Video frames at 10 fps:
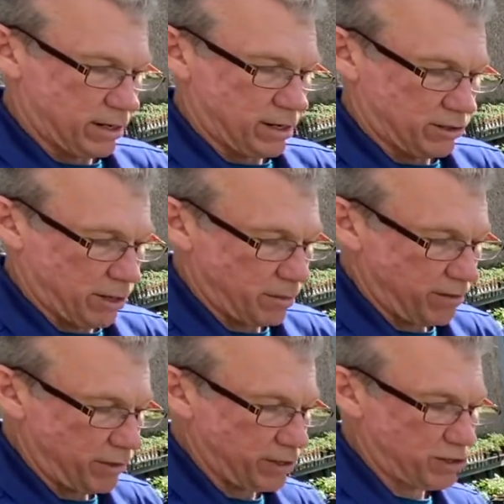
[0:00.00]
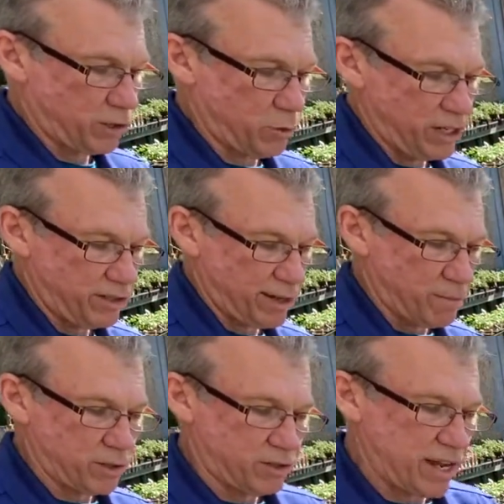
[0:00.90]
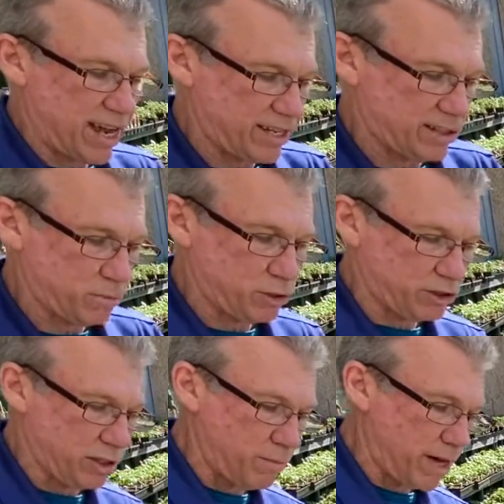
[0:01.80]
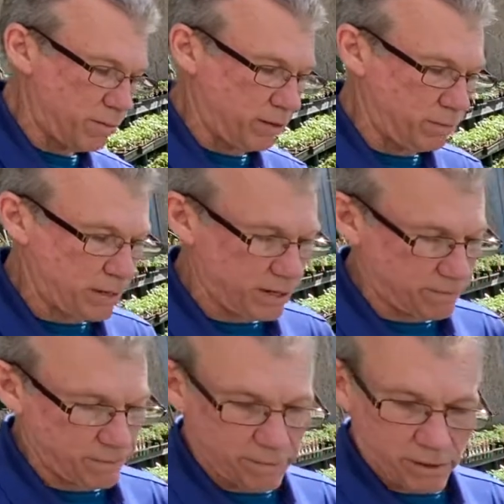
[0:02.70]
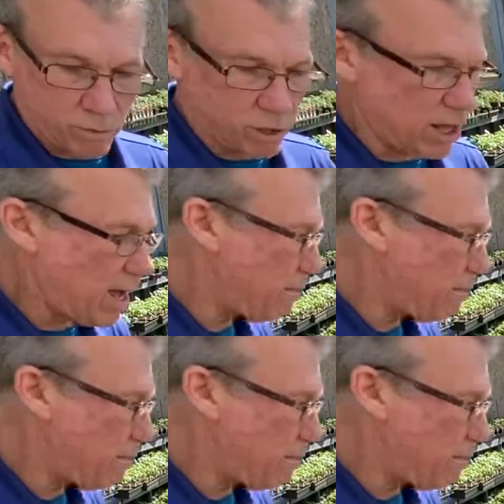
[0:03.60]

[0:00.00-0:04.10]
So I'm giving it a squeeze on both sides and pushing the bottom a little bit, and voila, it